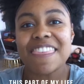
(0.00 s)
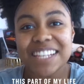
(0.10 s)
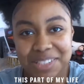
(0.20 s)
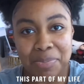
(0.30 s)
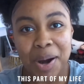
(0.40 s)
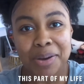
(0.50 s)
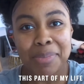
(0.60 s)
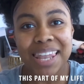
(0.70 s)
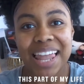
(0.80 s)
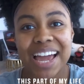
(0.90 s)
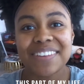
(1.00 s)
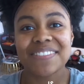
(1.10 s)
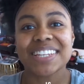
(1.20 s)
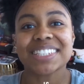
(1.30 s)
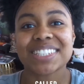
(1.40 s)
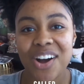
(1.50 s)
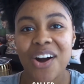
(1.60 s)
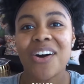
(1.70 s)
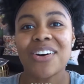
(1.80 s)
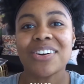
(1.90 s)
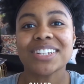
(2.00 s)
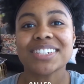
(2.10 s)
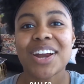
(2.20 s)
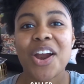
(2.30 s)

This part of my life is called